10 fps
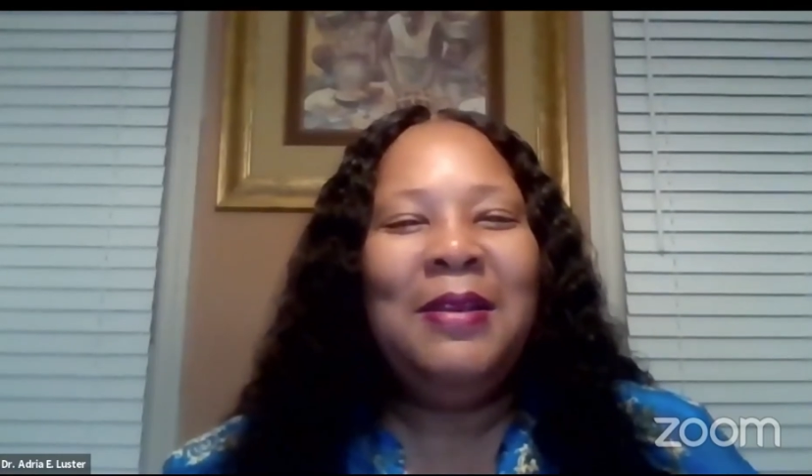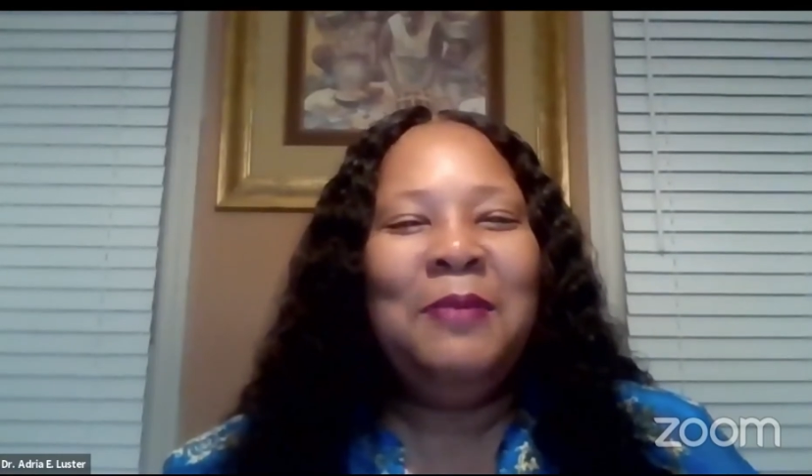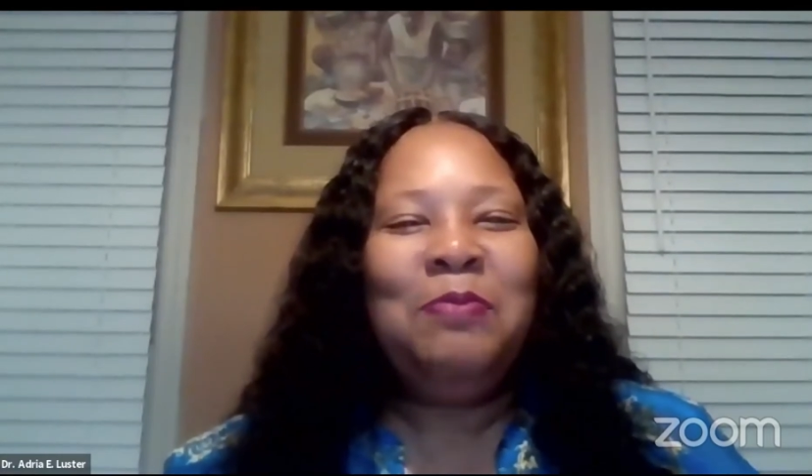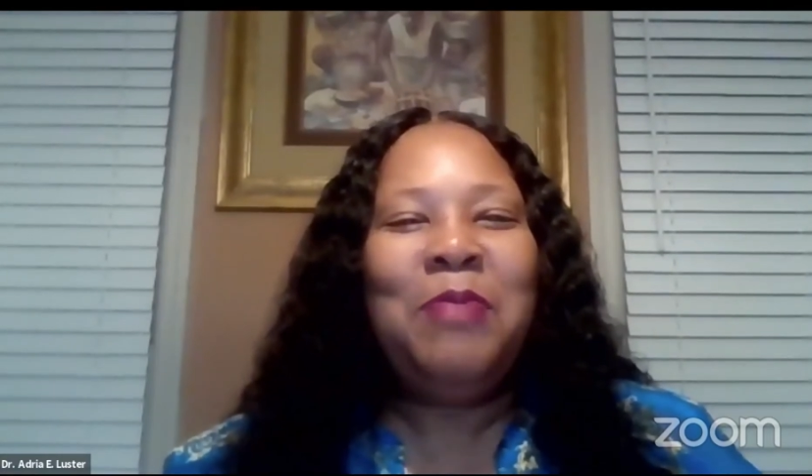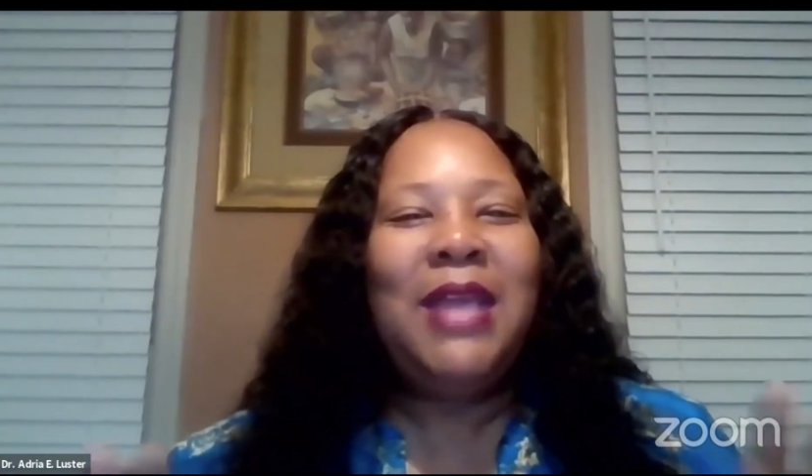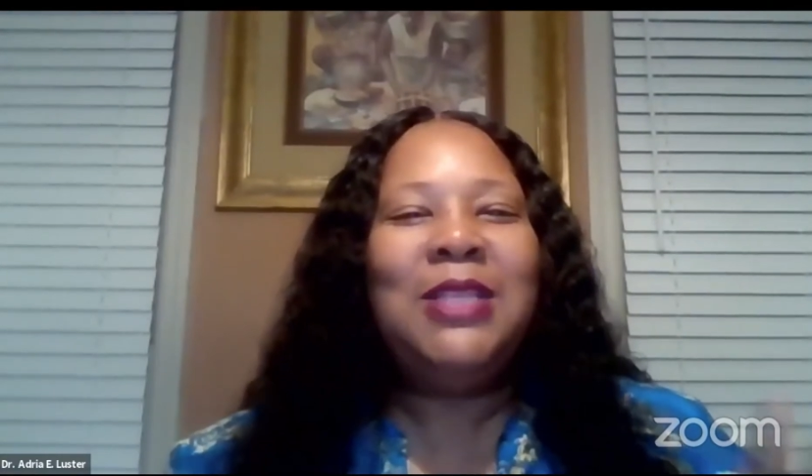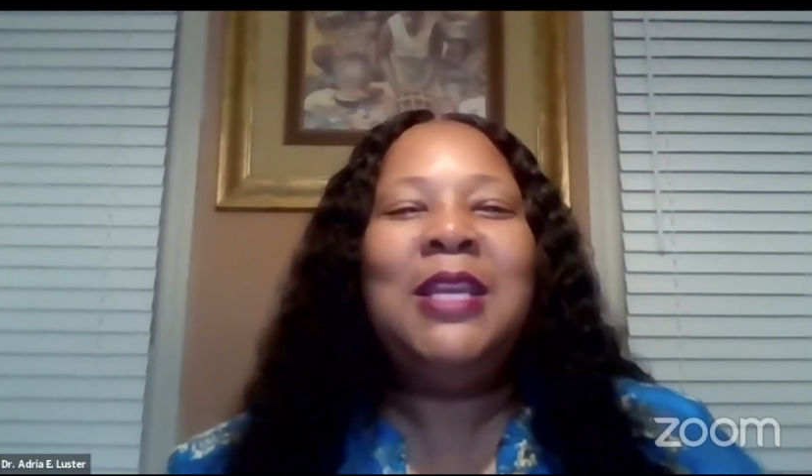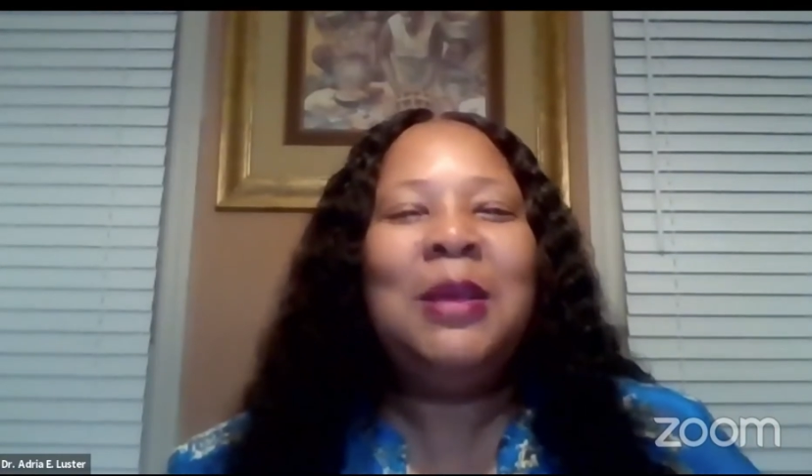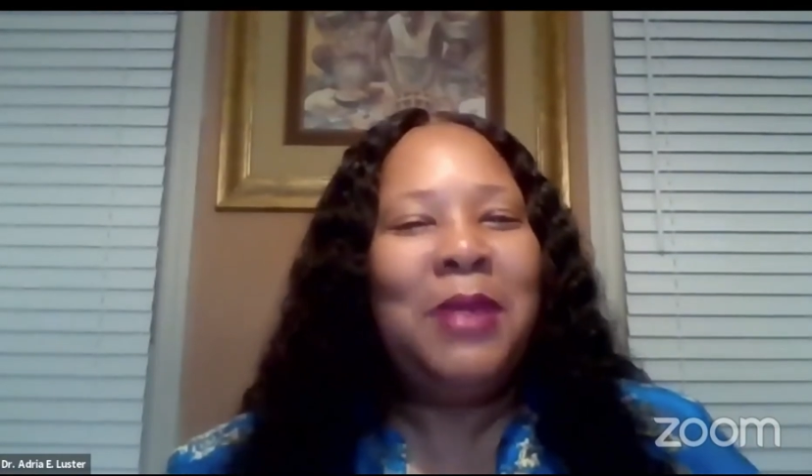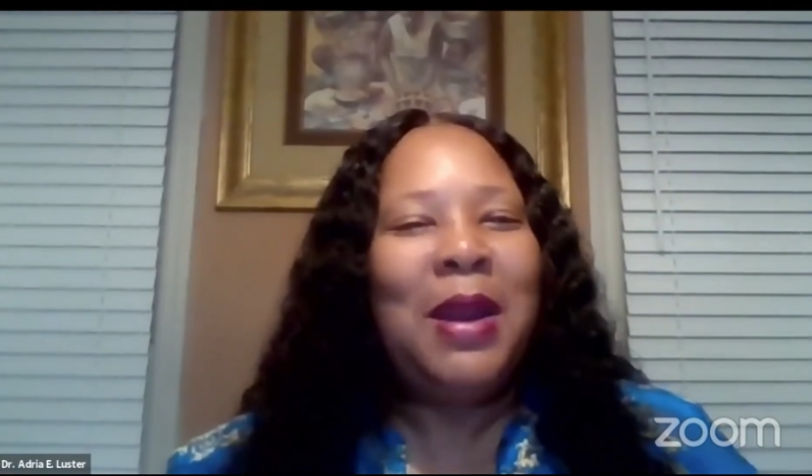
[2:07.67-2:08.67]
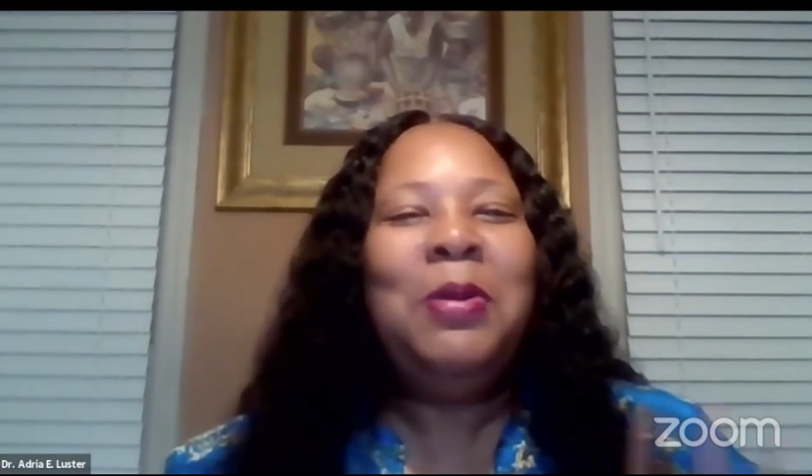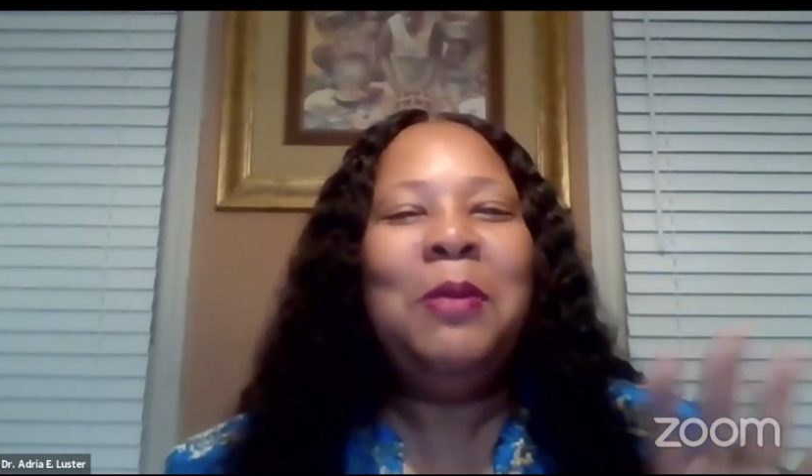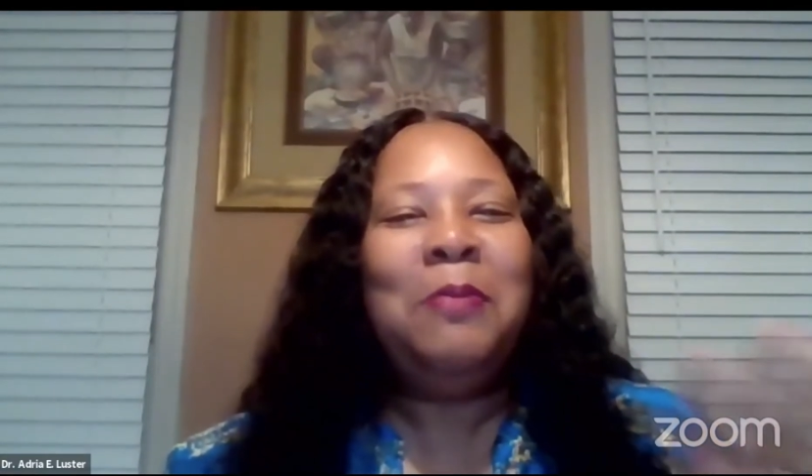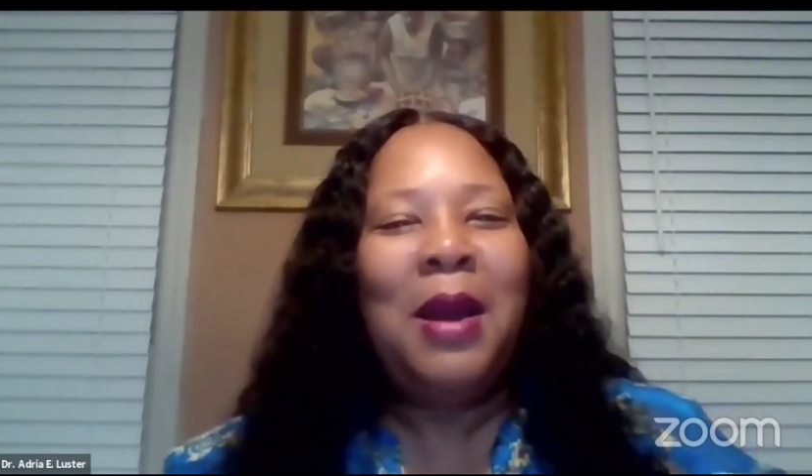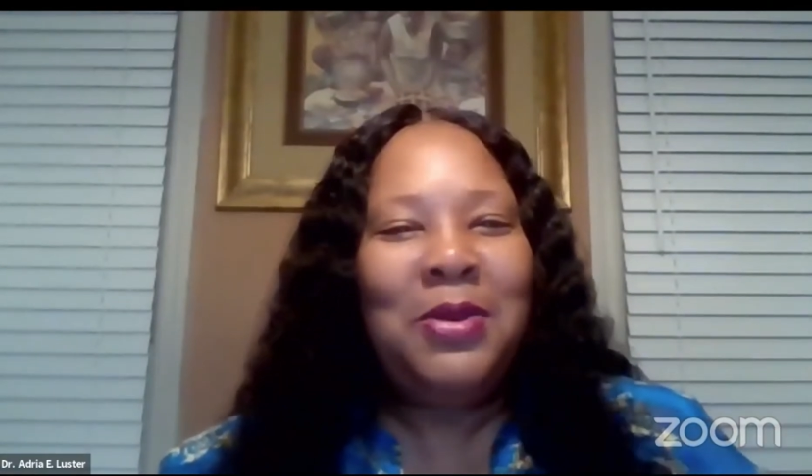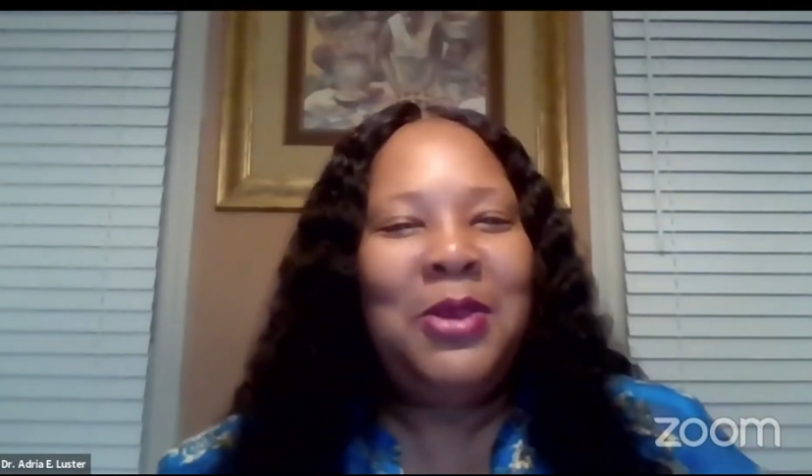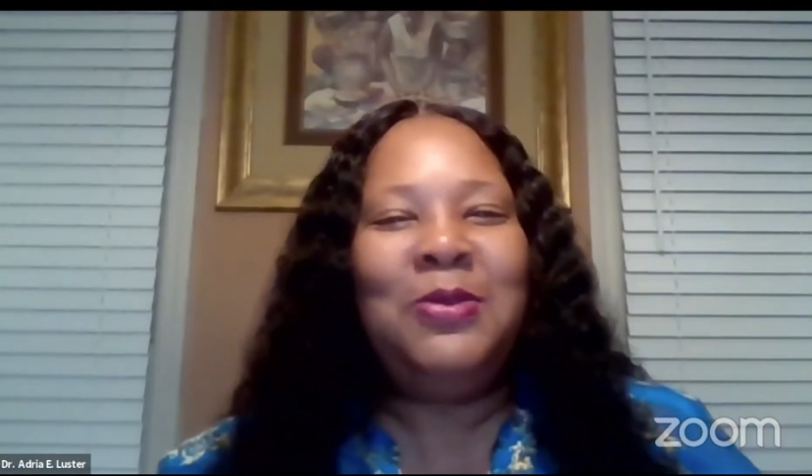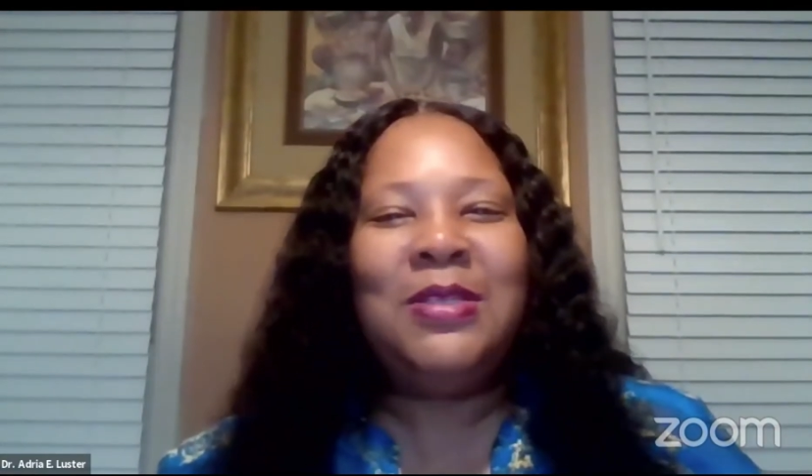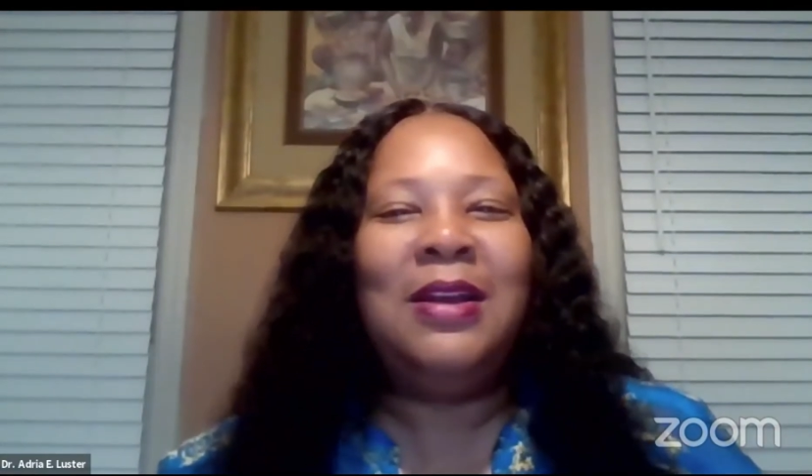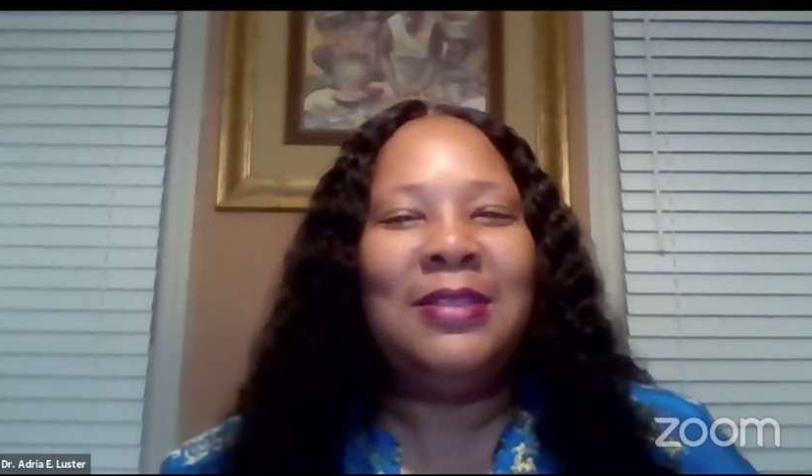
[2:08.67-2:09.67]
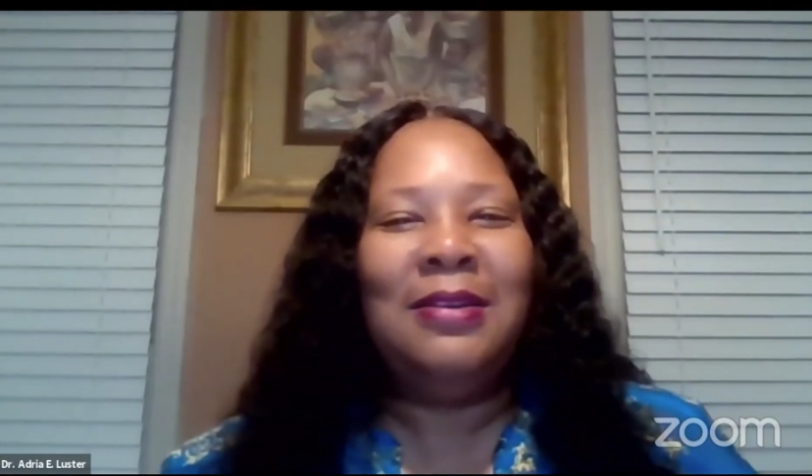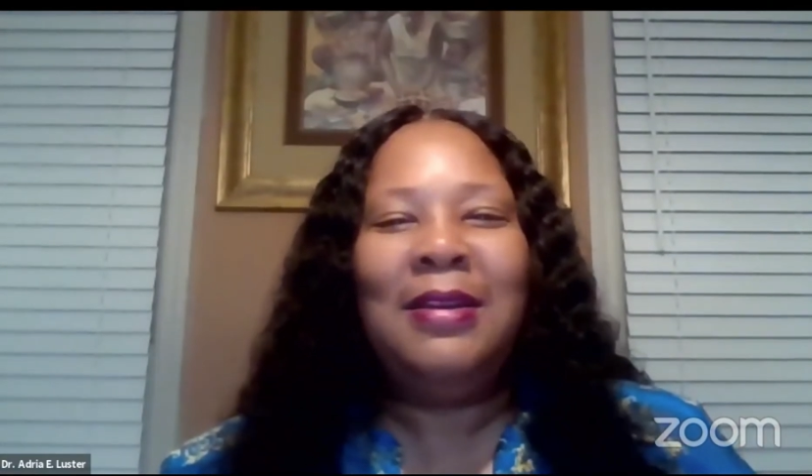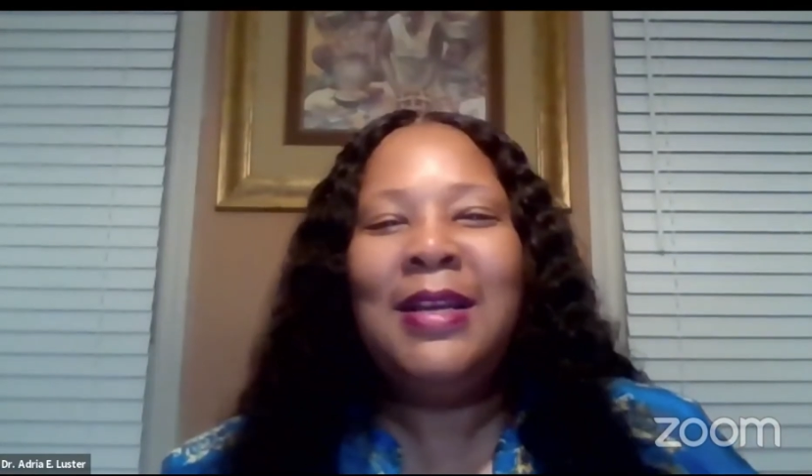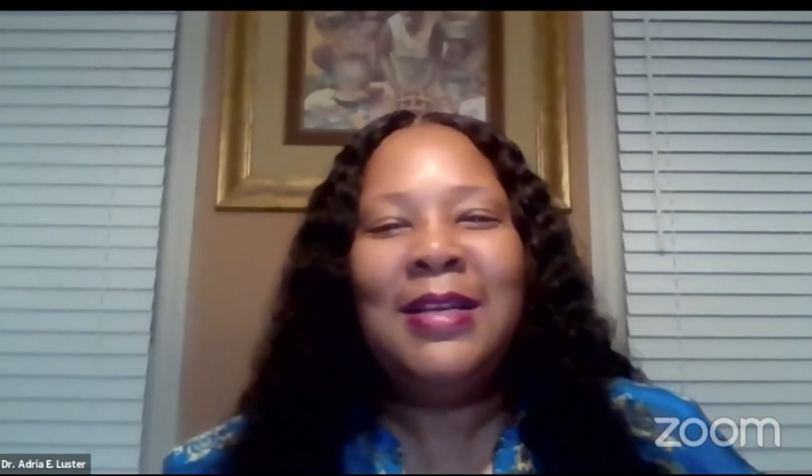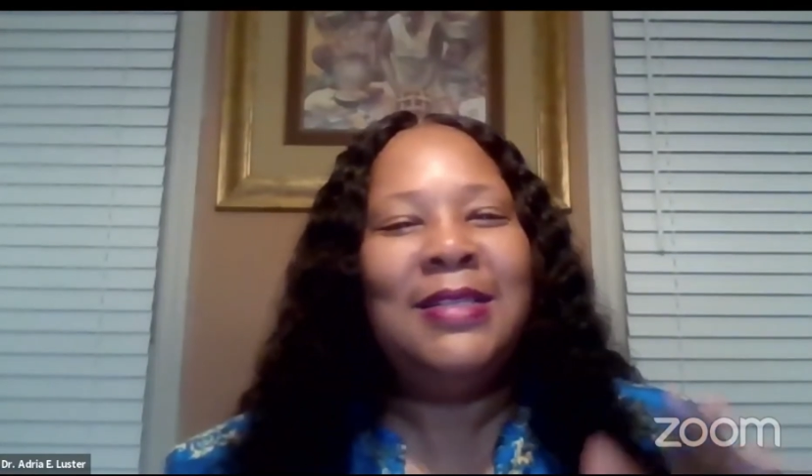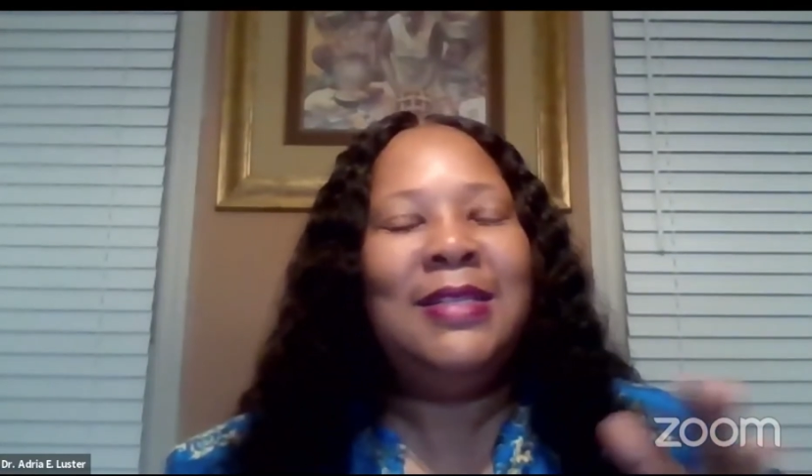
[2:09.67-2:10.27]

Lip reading: baked chicken, but I put barbecue sauce on it because